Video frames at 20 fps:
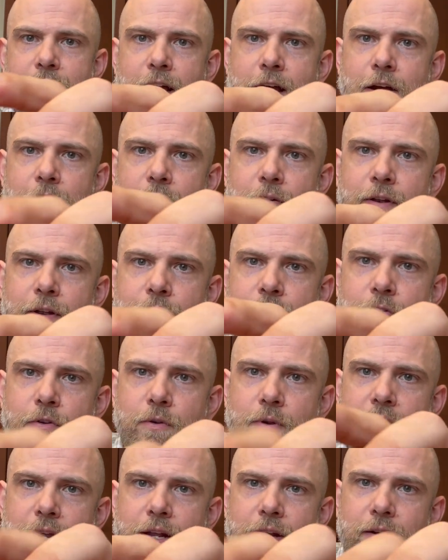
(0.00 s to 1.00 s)
Now, if
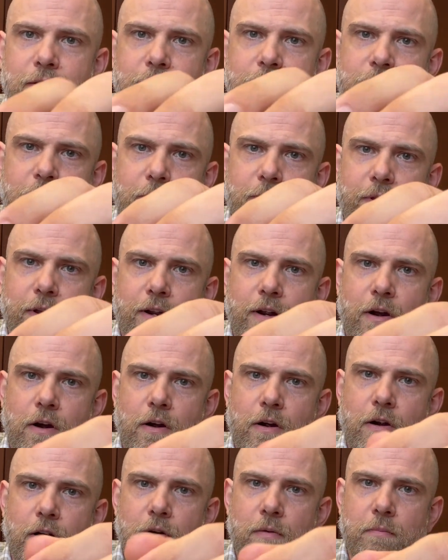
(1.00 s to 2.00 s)
you hit something
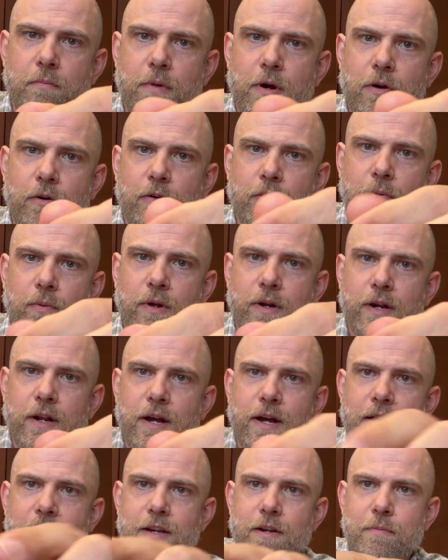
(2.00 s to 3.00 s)
hard, bone or
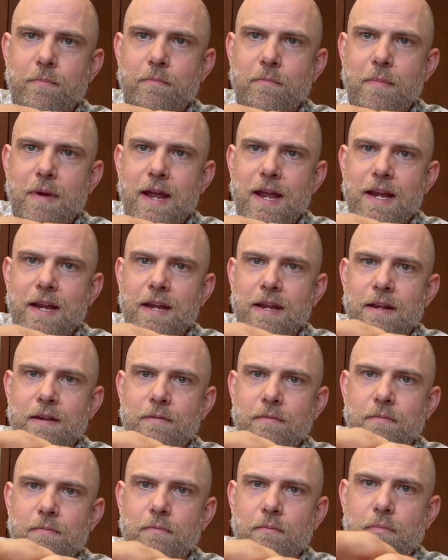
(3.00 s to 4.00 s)
whatnot, you may
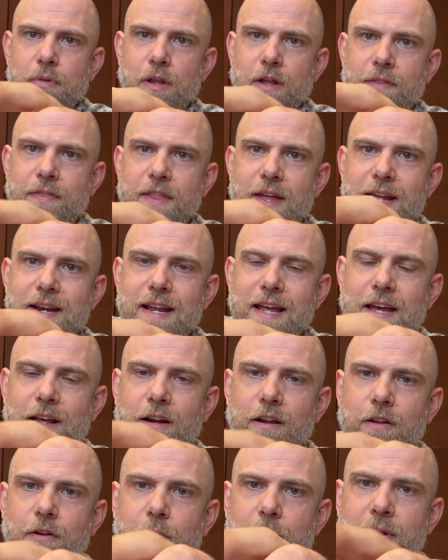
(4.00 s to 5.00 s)
blunt that down
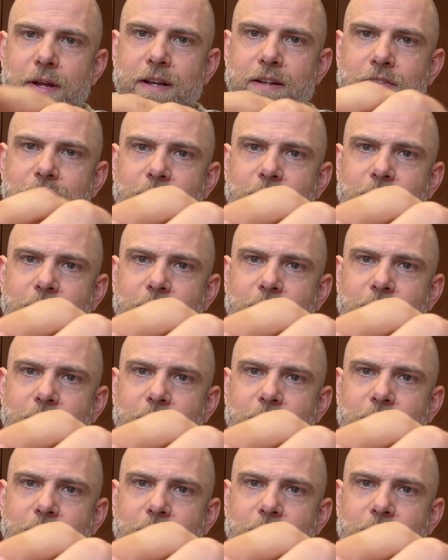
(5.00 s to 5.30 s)
a little bit.